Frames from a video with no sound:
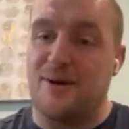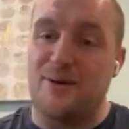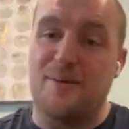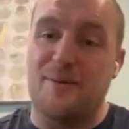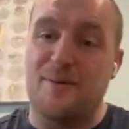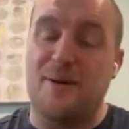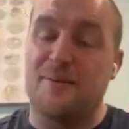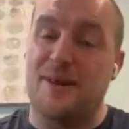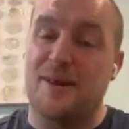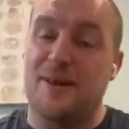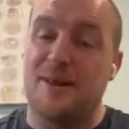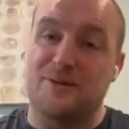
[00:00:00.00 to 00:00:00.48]
I
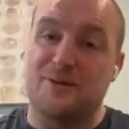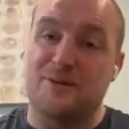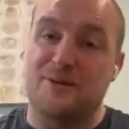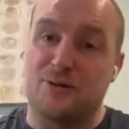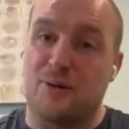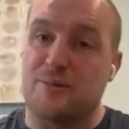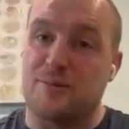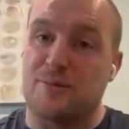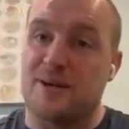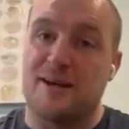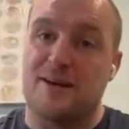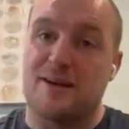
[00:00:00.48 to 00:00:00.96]
remember that
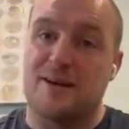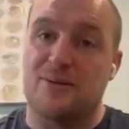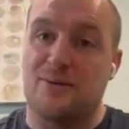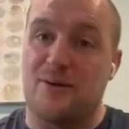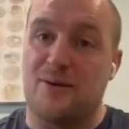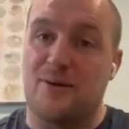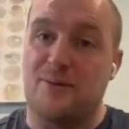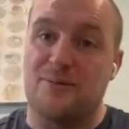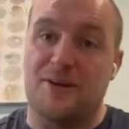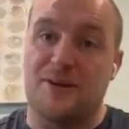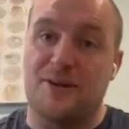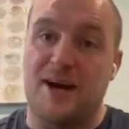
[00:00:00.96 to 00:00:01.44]
drop kick
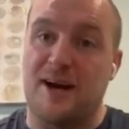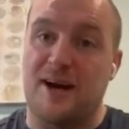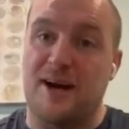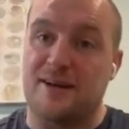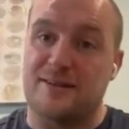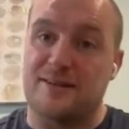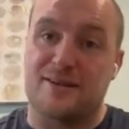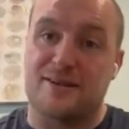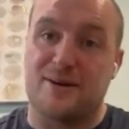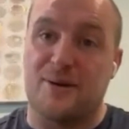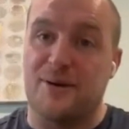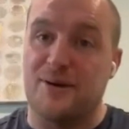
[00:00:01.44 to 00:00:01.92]
from
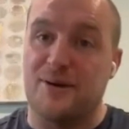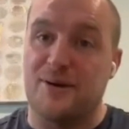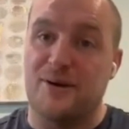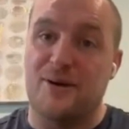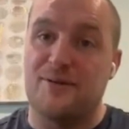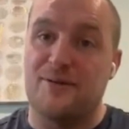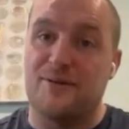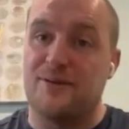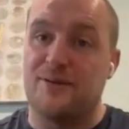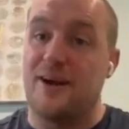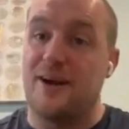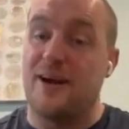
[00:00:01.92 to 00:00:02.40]
Dags going
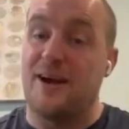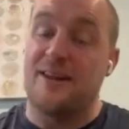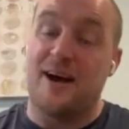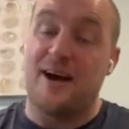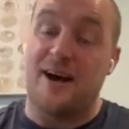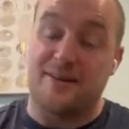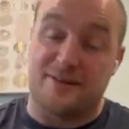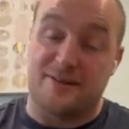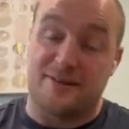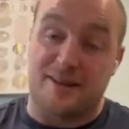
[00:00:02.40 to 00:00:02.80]
over, and